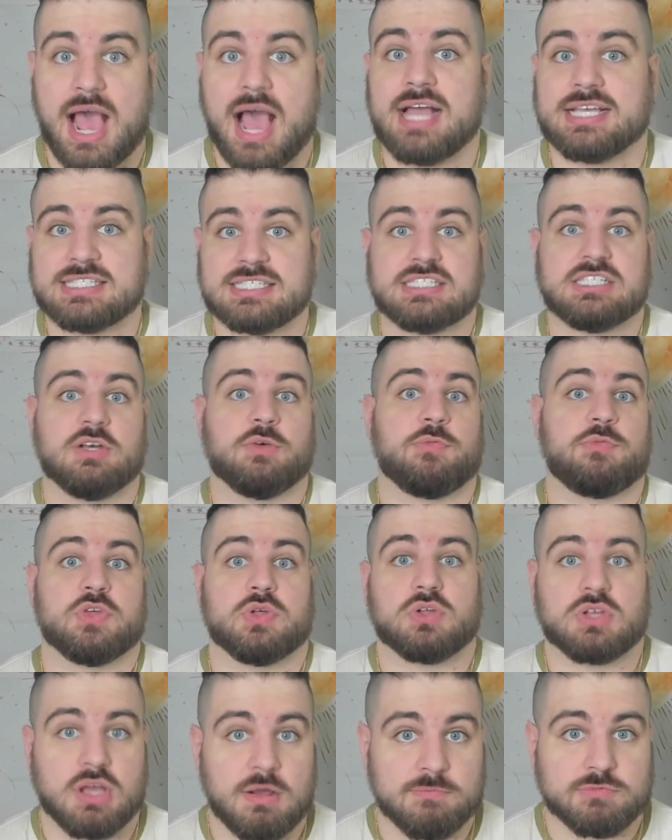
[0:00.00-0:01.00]
I still
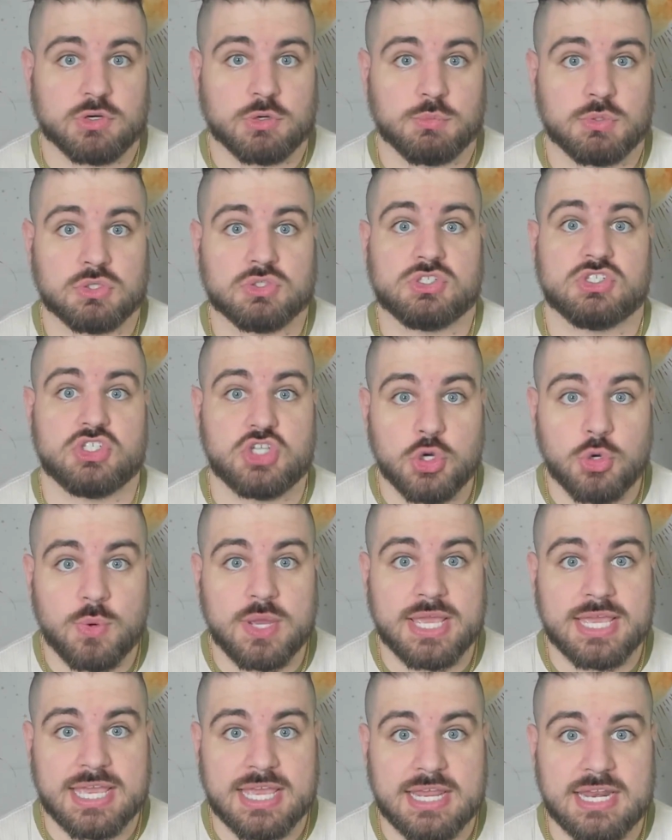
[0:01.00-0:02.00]
feel comfortable
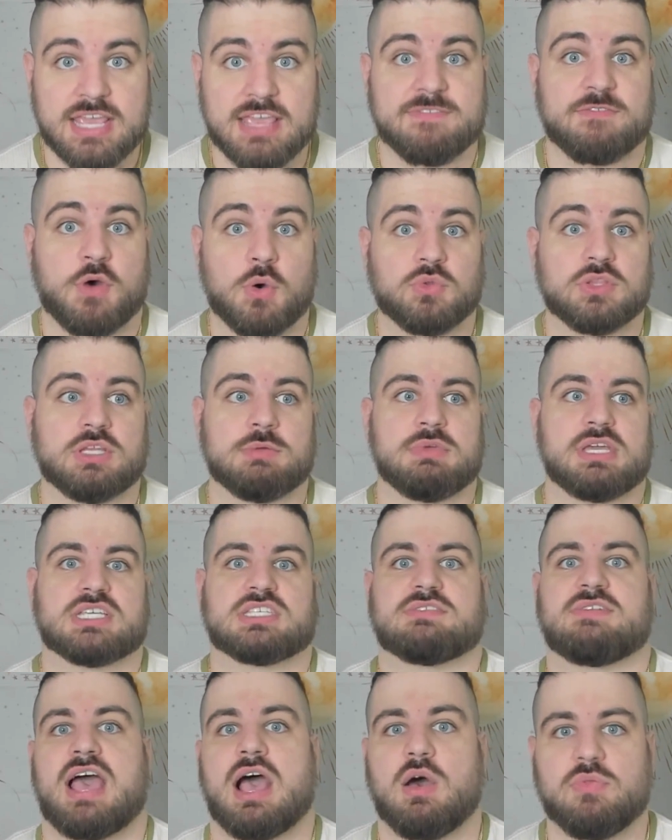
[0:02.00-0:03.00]
doing it, if only
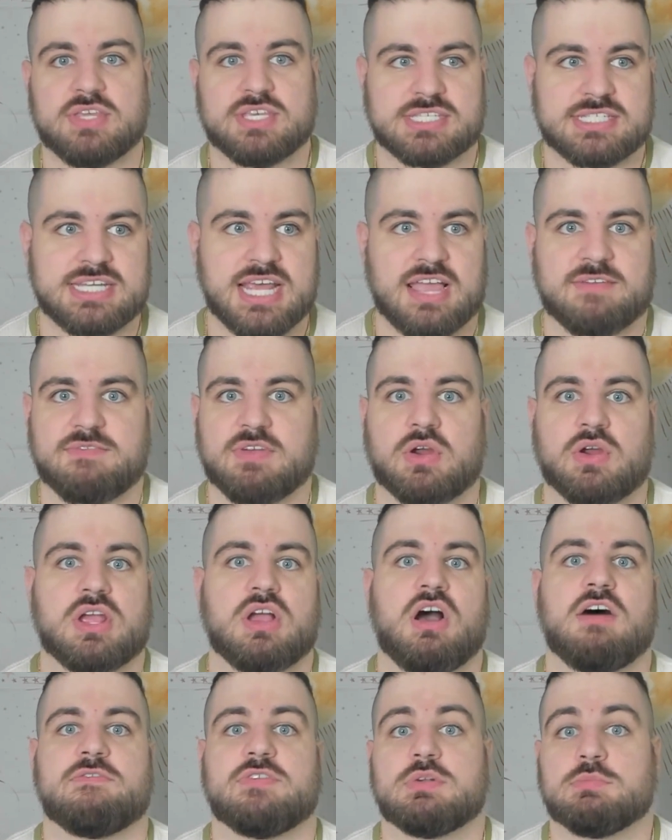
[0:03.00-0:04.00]
because of how this deck very
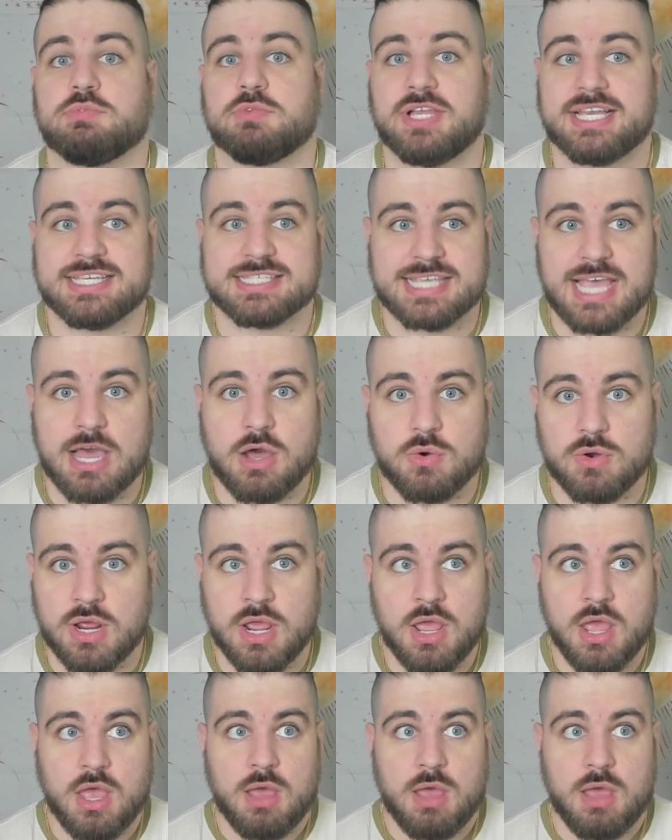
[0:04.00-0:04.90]
often plays out,